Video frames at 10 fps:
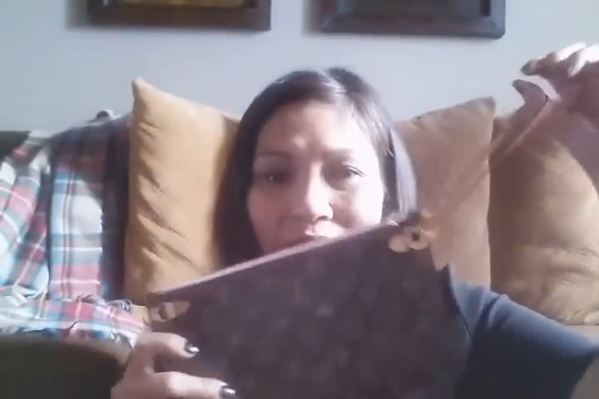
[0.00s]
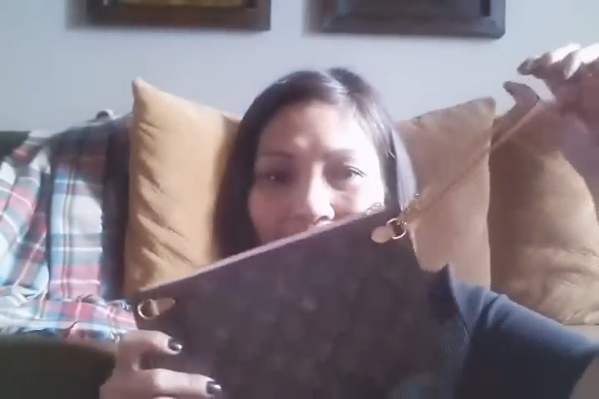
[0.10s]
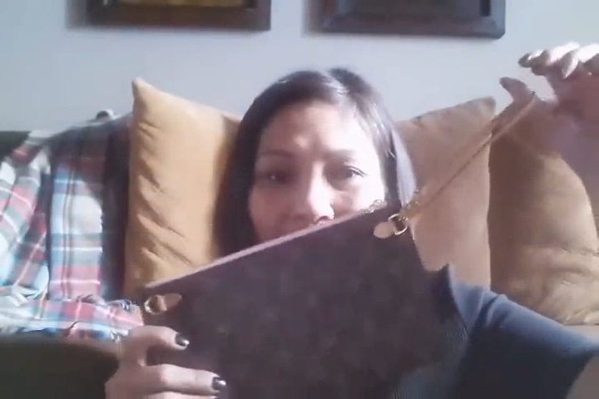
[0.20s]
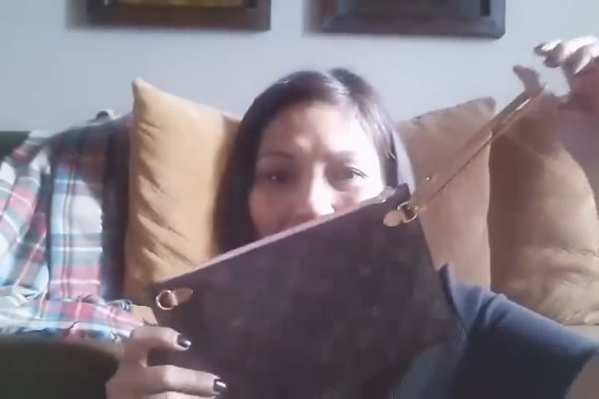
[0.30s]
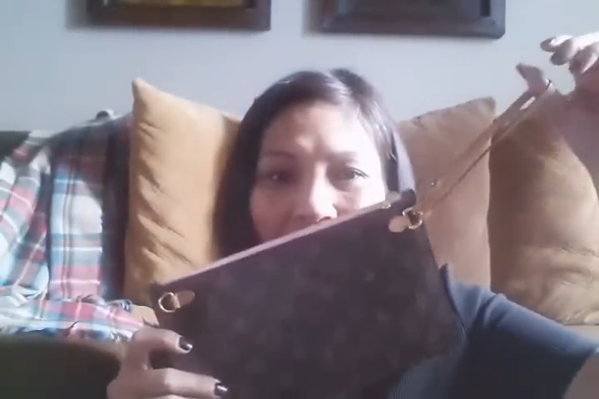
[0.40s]

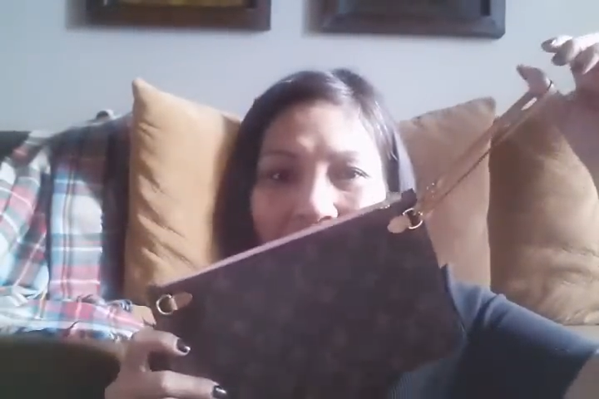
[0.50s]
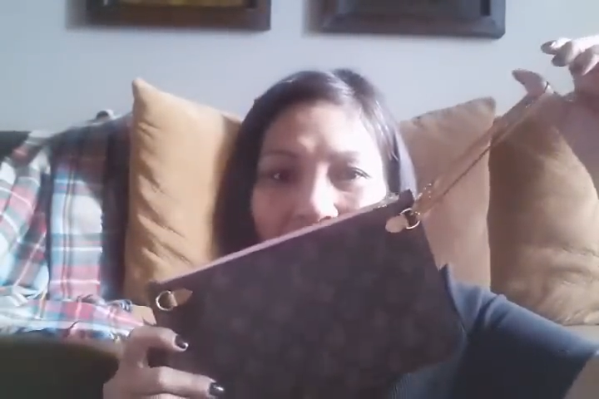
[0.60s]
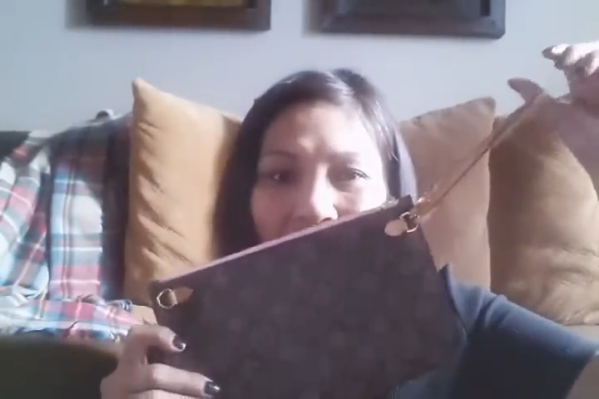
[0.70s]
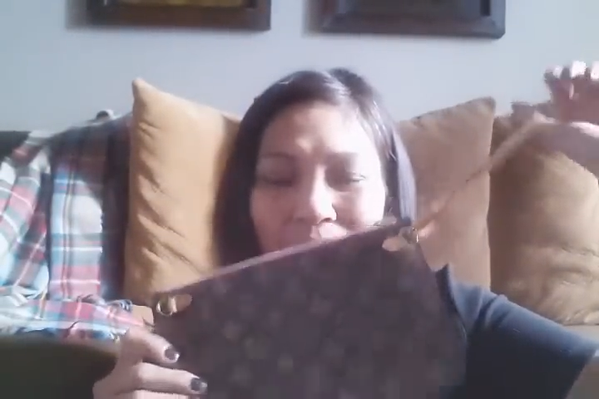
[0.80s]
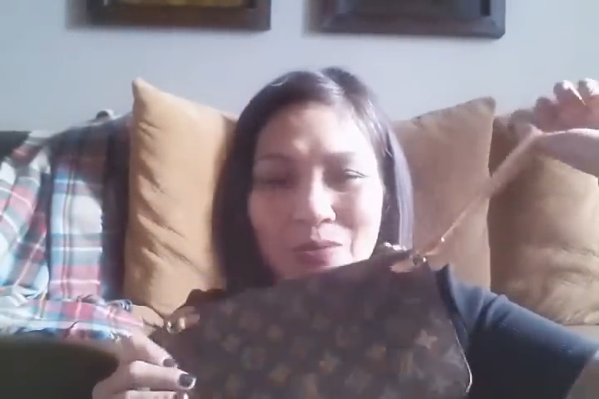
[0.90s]
can make,
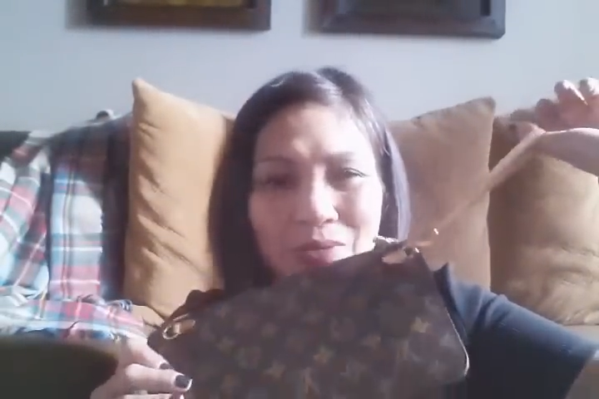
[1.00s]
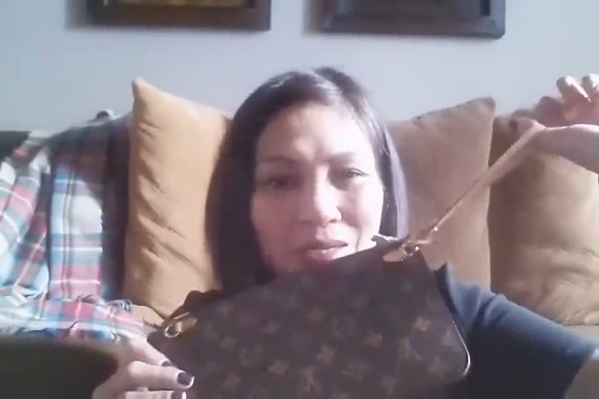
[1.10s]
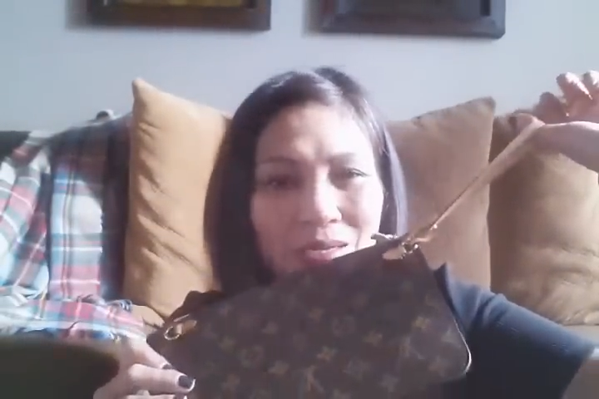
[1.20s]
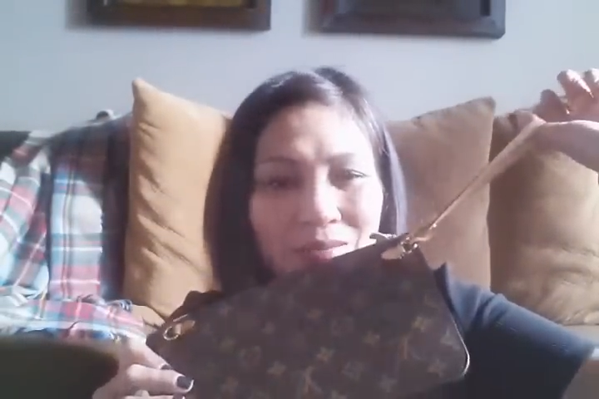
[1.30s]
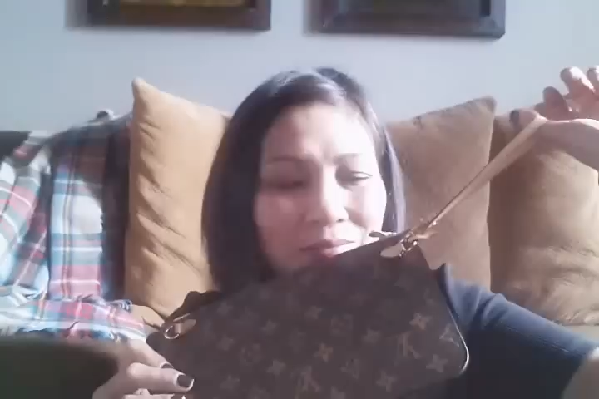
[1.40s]
you know,
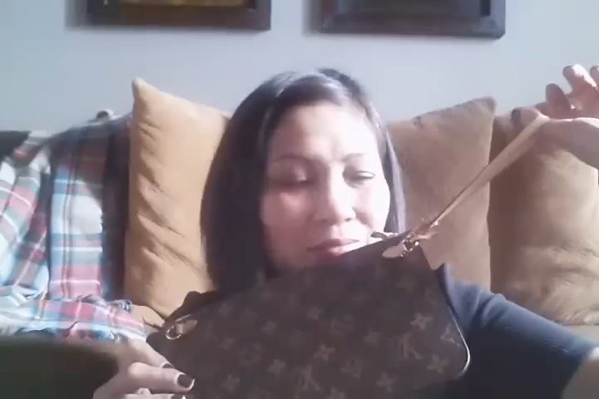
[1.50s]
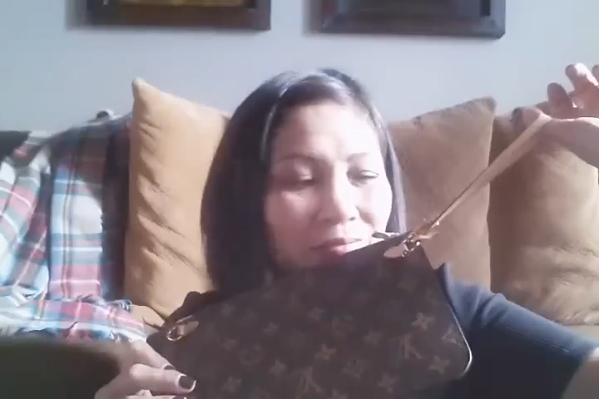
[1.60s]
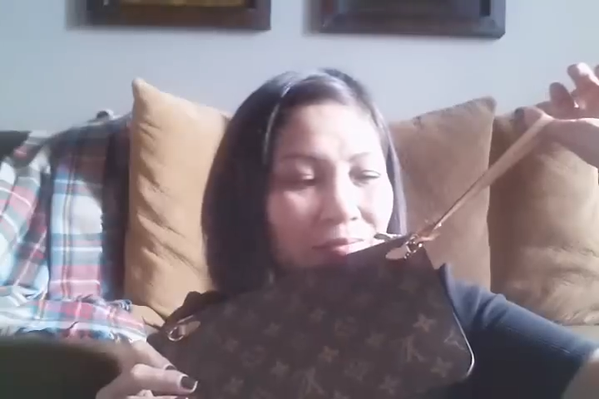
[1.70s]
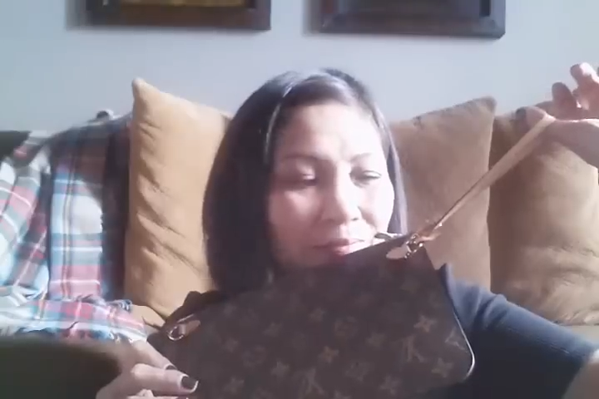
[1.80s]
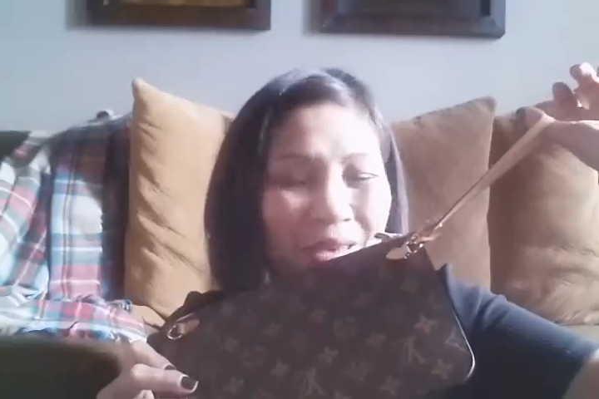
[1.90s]

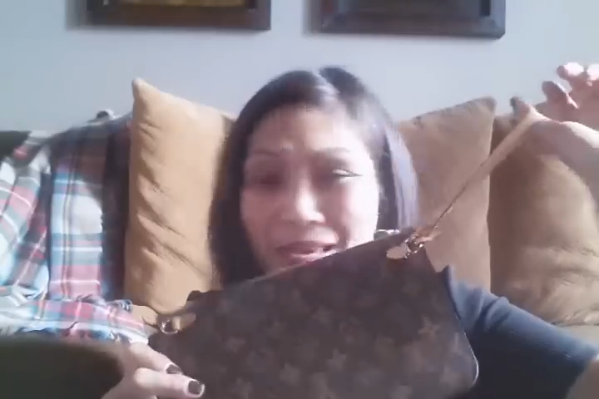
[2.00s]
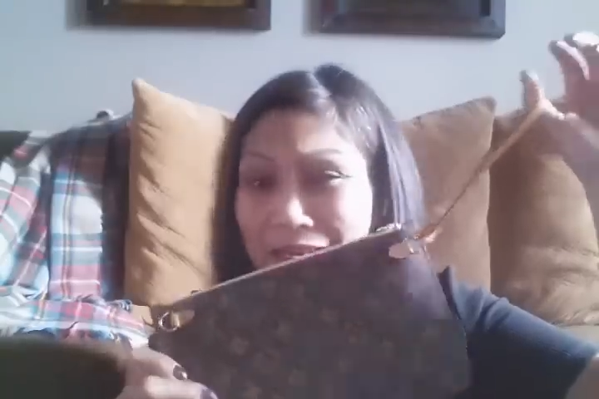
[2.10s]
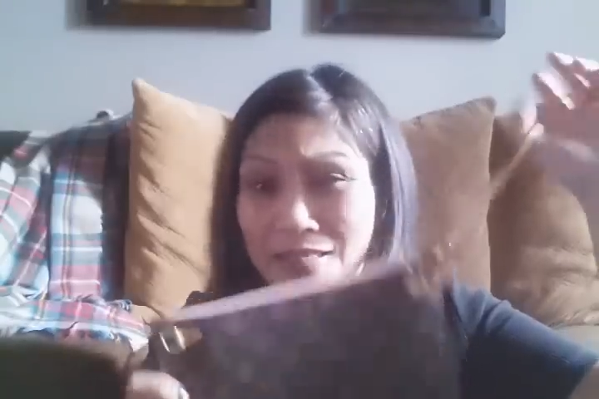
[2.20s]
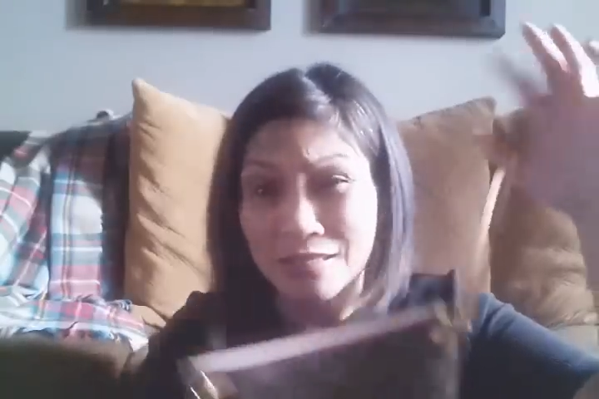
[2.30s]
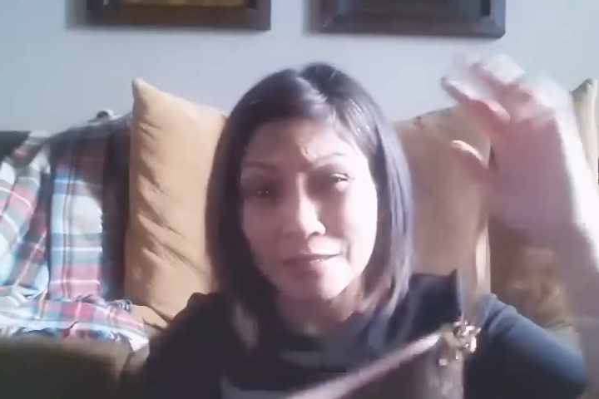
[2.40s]
make it
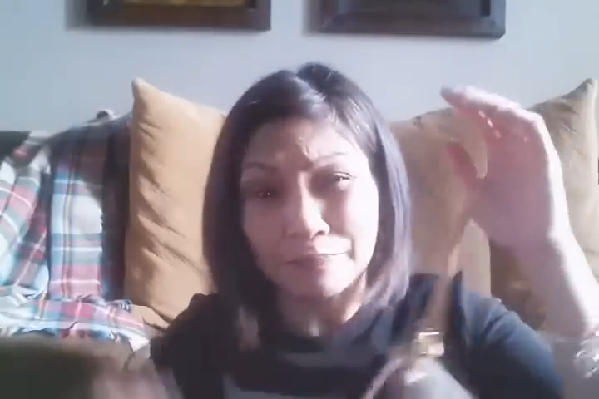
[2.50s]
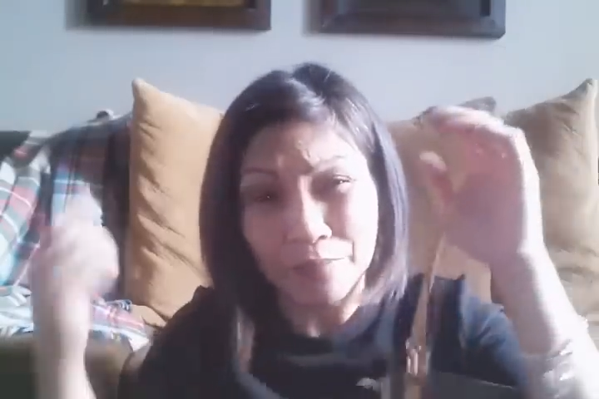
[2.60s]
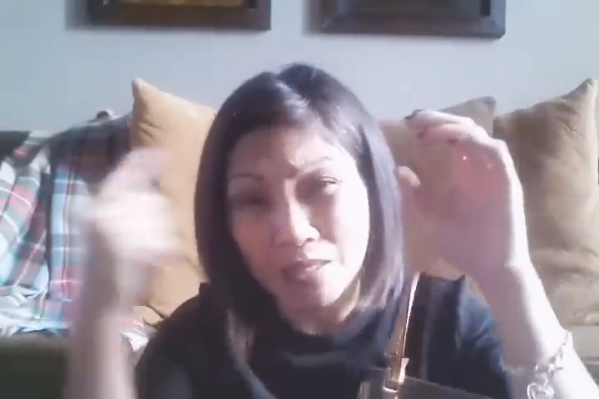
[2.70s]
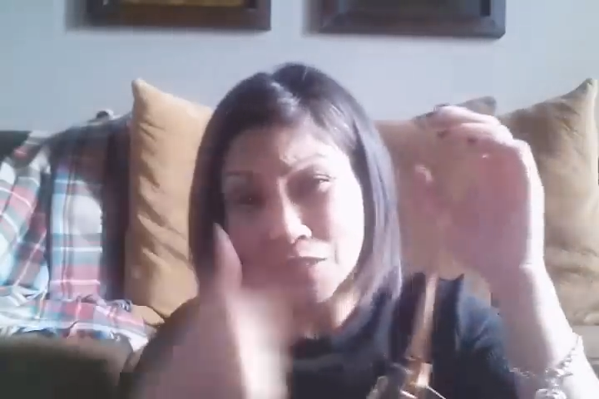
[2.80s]
as a